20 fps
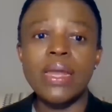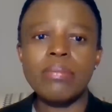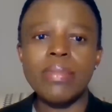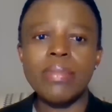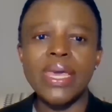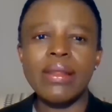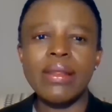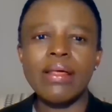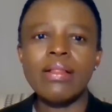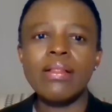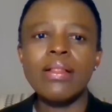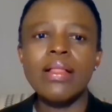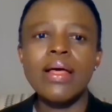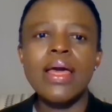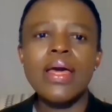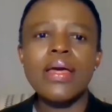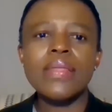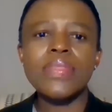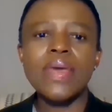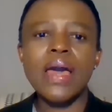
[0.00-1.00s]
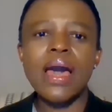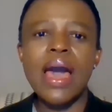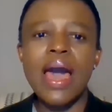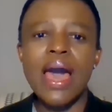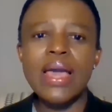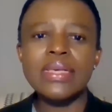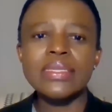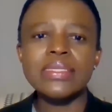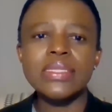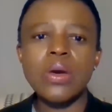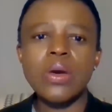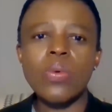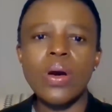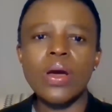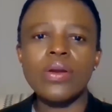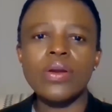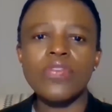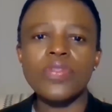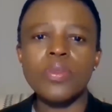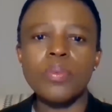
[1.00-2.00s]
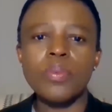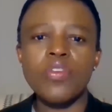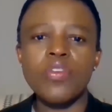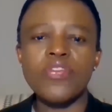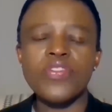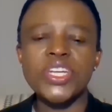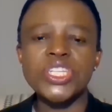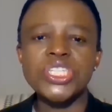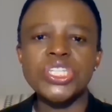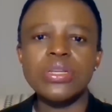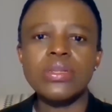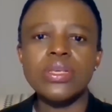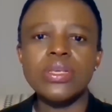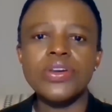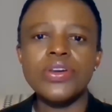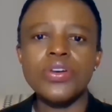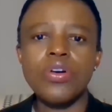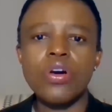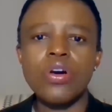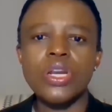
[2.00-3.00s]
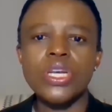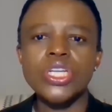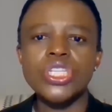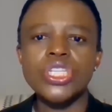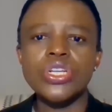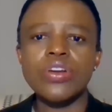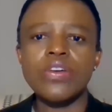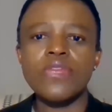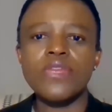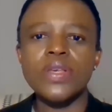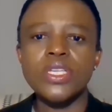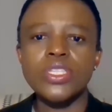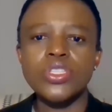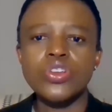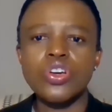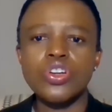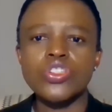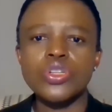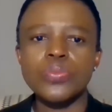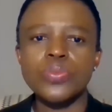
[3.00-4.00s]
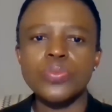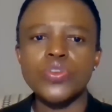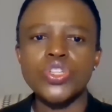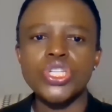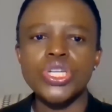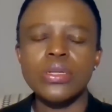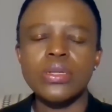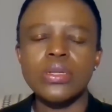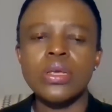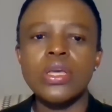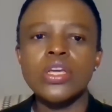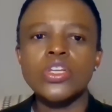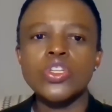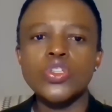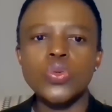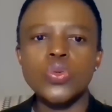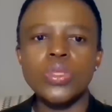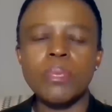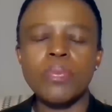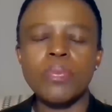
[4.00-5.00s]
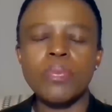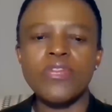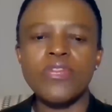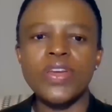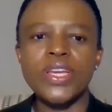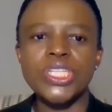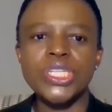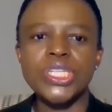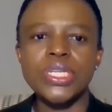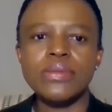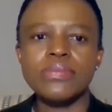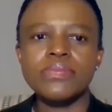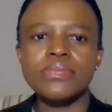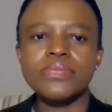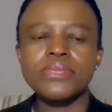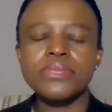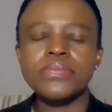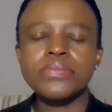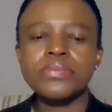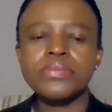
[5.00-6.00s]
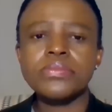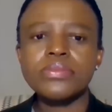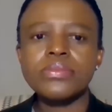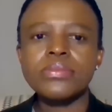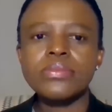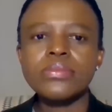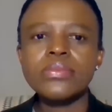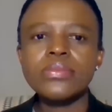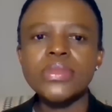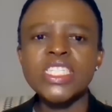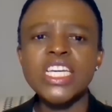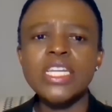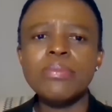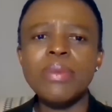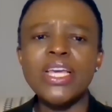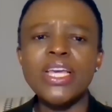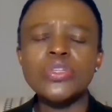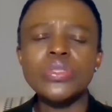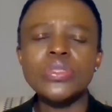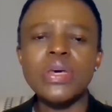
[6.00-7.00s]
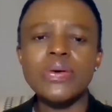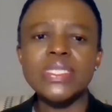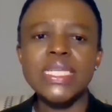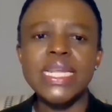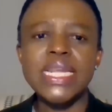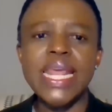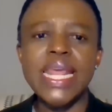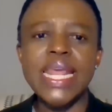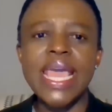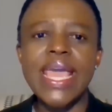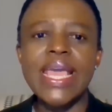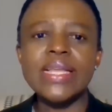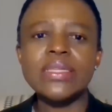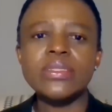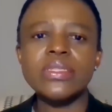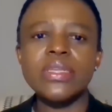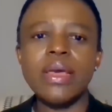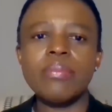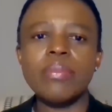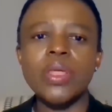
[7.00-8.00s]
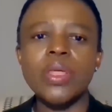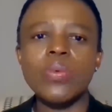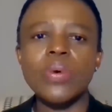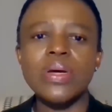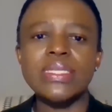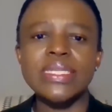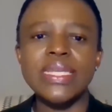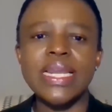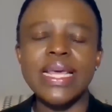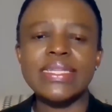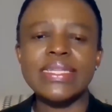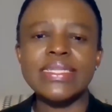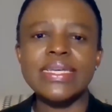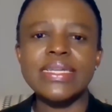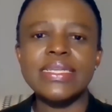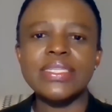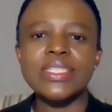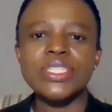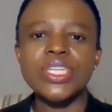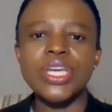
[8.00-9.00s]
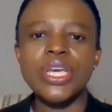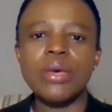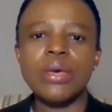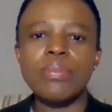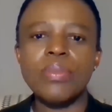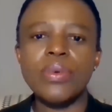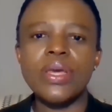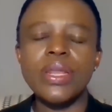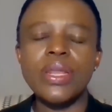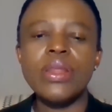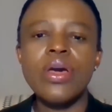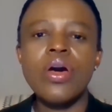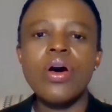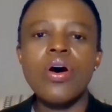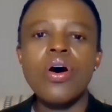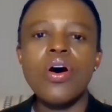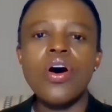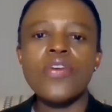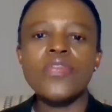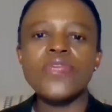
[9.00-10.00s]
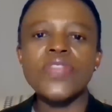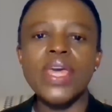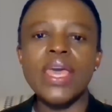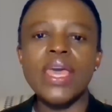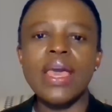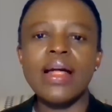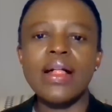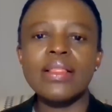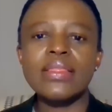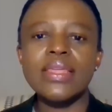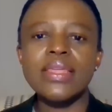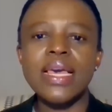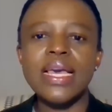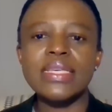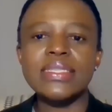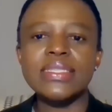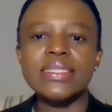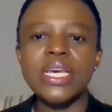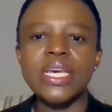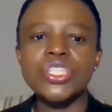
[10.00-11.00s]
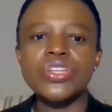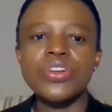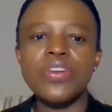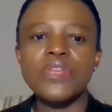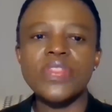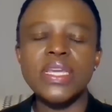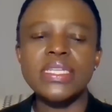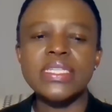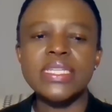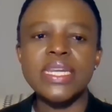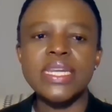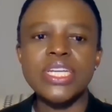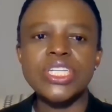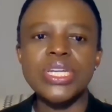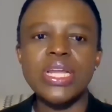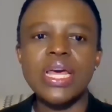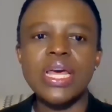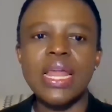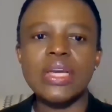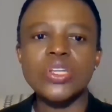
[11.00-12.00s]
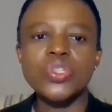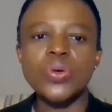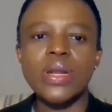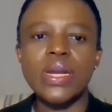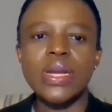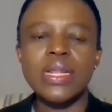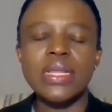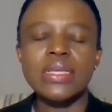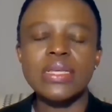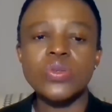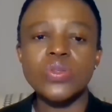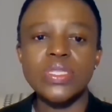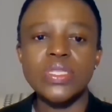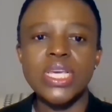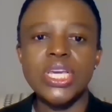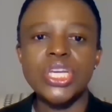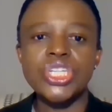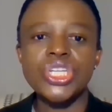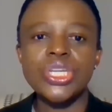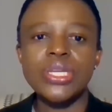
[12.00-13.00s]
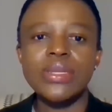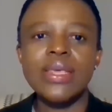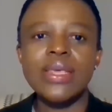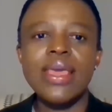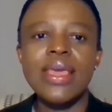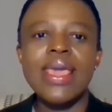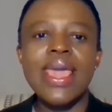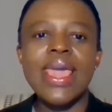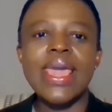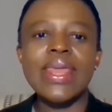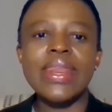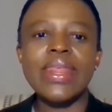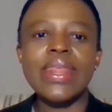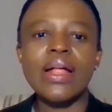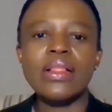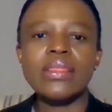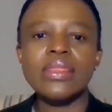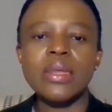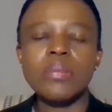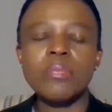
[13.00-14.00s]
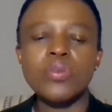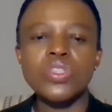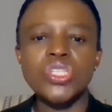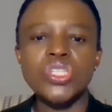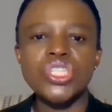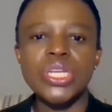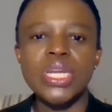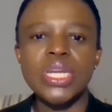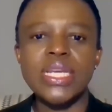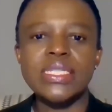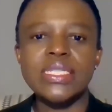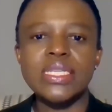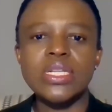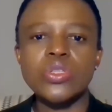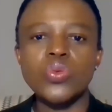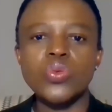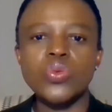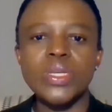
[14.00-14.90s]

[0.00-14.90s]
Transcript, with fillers: Medal, the highest award of the profession, in recognition of his contribution to the profession. In May 2008, Emil was elected as chairman of the health section of the International Actuarial Association and held that position until